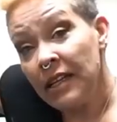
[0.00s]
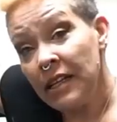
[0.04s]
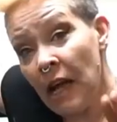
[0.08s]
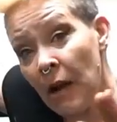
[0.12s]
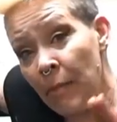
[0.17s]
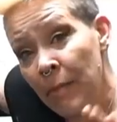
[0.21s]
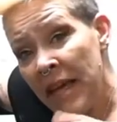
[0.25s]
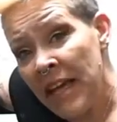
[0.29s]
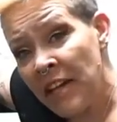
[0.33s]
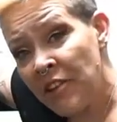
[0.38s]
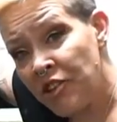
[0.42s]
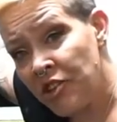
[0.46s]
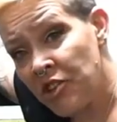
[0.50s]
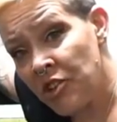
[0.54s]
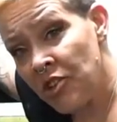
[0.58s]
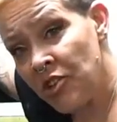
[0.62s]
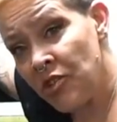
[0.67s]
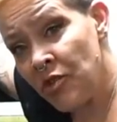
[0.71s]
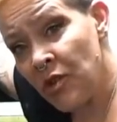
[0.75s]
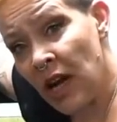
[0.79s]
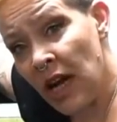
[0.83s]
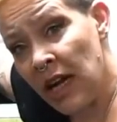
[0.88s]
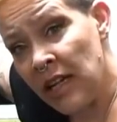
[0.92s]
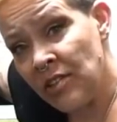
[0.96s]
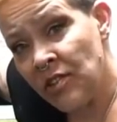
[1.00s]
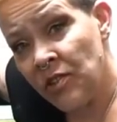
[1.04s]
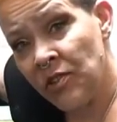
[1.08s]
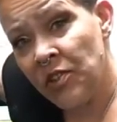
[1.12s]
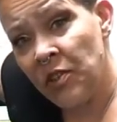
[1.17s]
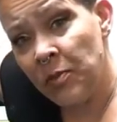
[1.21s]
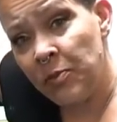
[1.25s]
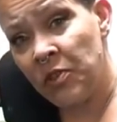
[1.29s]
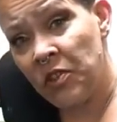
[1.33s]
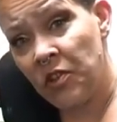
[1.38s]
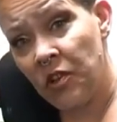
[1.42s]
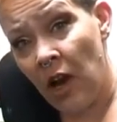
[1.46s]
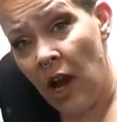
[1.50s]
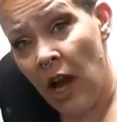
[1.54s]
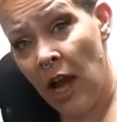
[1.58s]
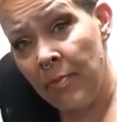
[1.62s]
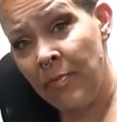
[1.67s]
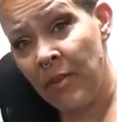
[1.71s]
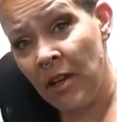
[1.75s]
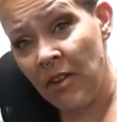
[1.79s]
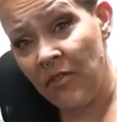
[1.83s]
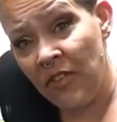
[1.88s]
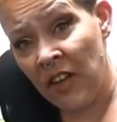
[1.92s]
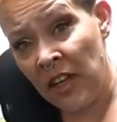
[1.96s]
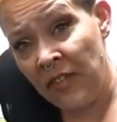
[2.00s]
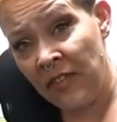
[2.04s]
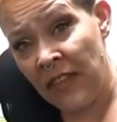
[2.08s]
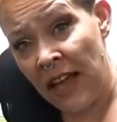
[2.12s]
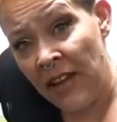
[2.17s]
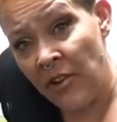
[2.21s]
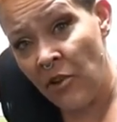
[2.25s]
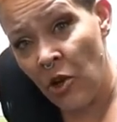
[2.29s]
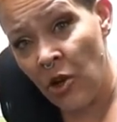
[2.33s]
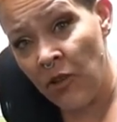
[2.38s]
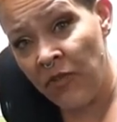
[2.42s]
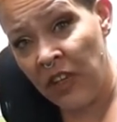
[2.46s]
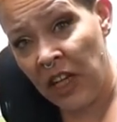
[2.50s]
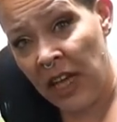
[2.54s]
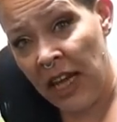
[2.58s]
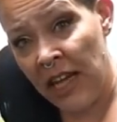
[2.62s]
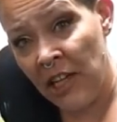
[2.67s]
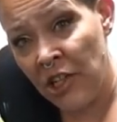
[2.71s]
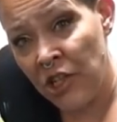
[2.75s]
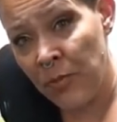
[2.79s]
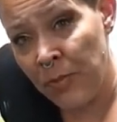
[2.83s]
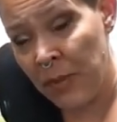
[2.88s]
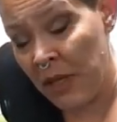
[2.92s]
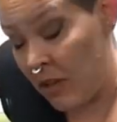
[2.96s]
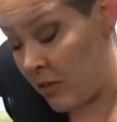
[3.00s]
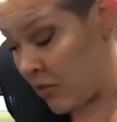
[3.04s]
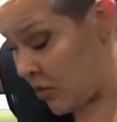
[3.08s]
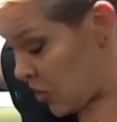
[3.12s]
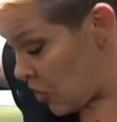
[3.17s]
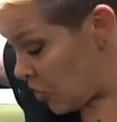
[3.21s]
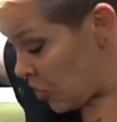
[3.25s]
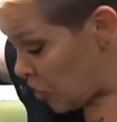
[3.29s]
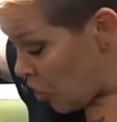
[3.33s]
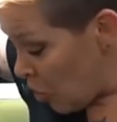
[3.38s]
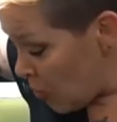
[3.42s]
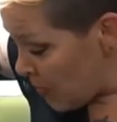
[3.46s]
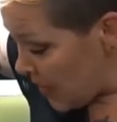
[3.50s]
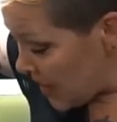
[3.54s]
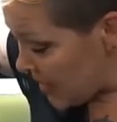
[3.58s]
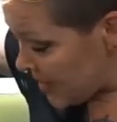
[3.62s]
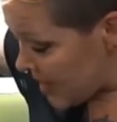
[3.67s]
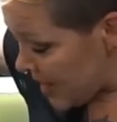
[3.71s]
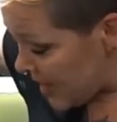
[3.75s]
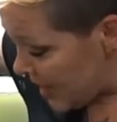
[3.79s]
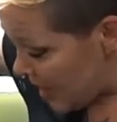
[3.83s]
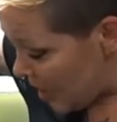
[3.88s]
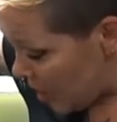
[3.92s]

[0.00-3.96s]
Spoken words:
Now make sure you guys are subscribed and have hit that notification bell so you don't miss any